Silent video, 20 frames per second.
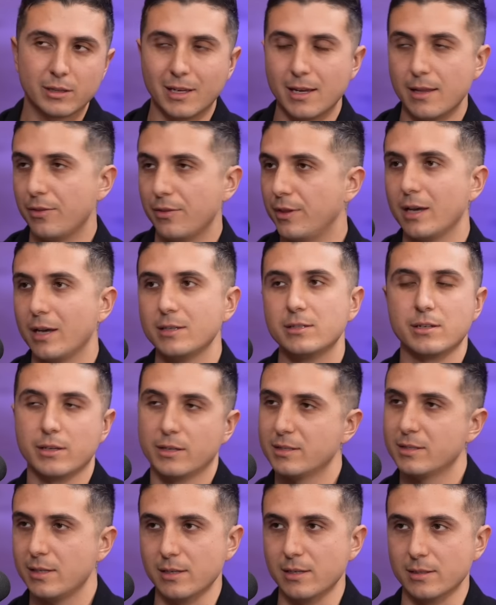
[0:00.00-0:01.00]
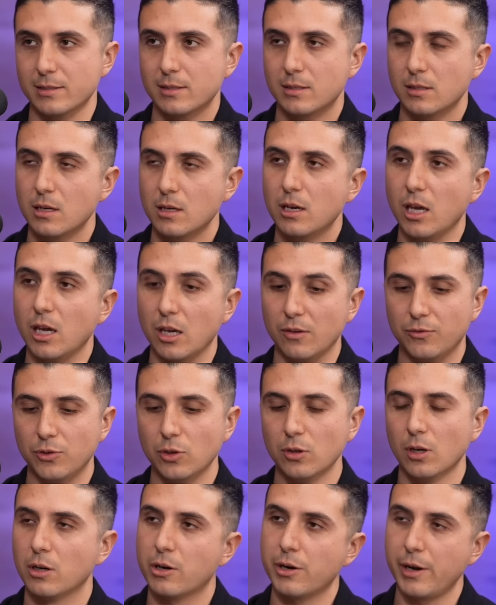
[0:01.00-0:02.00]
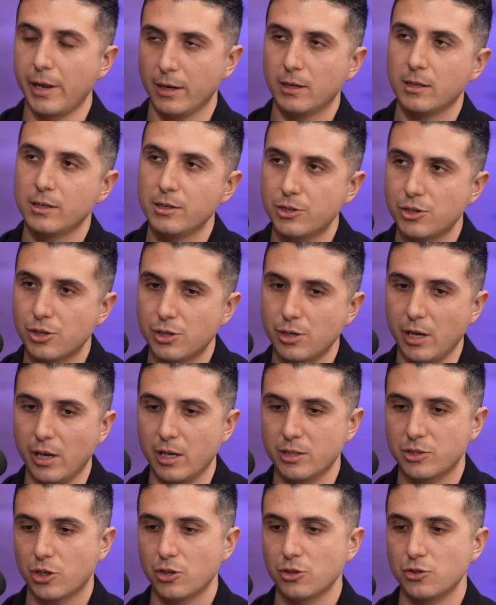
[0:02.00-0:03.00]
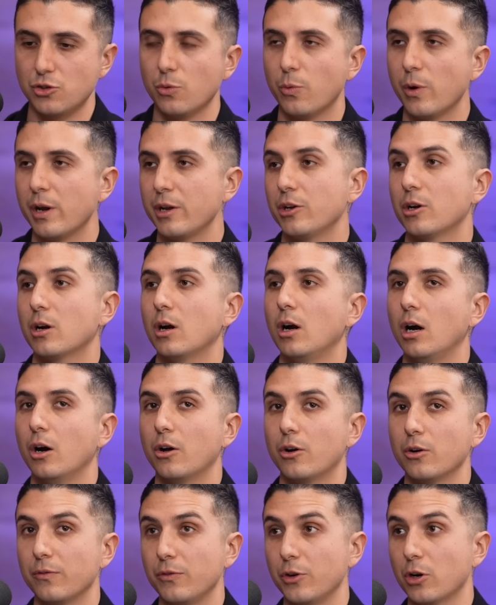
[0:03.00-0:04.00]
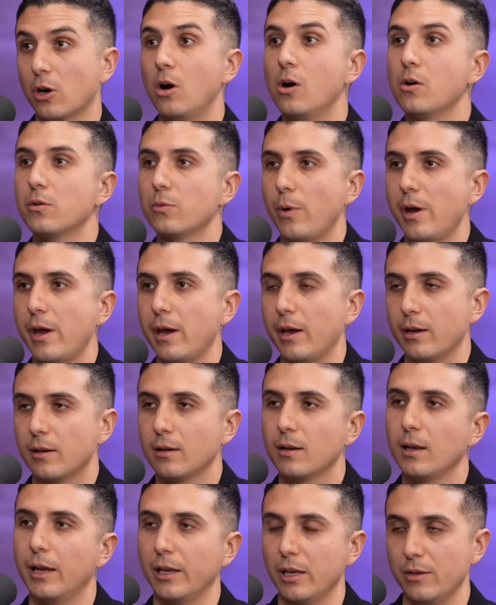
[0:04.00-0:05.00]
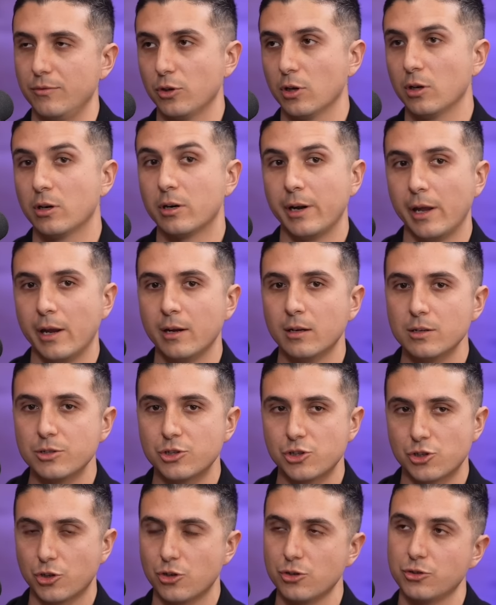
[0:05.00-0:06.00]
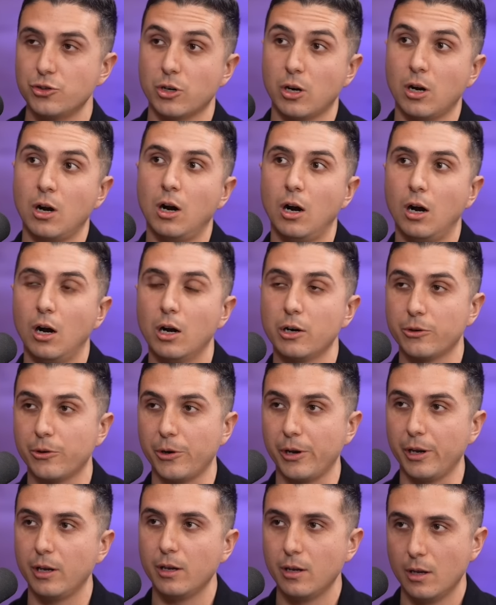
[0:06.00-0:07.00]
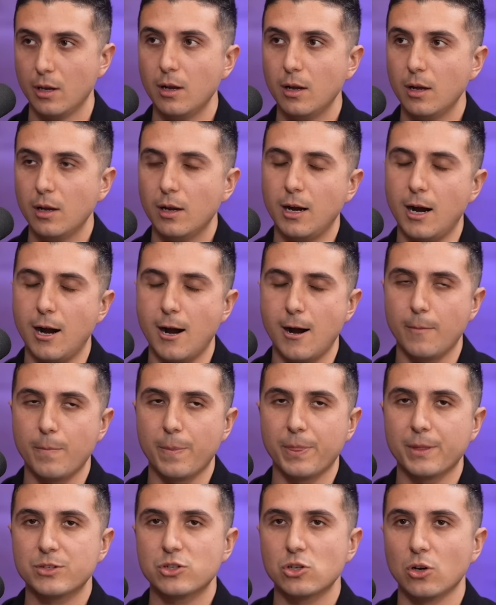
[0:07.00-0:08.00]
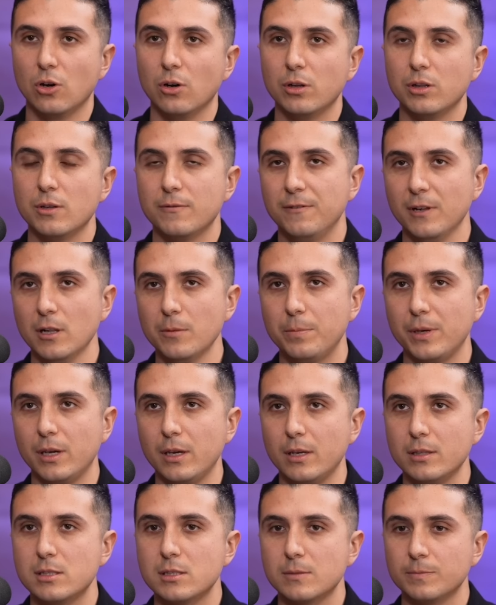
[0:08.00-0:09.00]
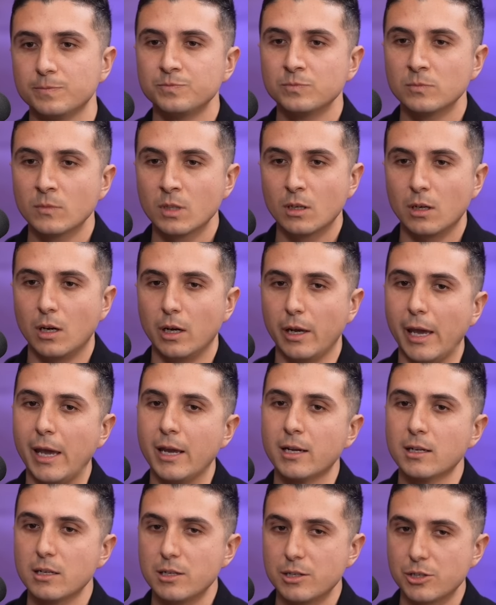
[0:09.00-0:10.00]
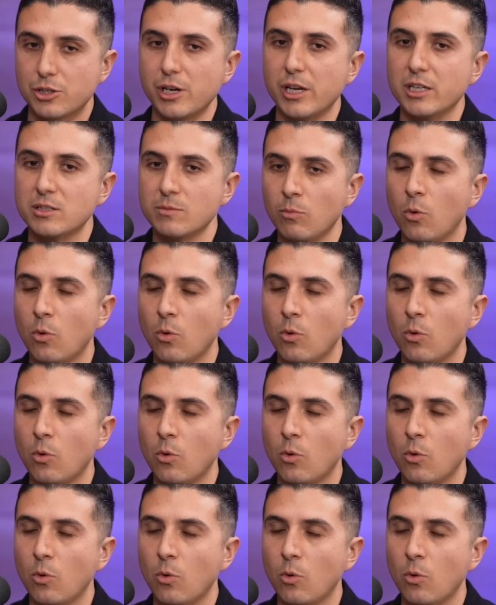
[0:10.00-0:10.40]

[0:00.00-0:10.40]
that doesn't exist. If you learn English, it's because you went out of your own way. Like if you learn English, it's because you're hungry. So in the Philippines, English is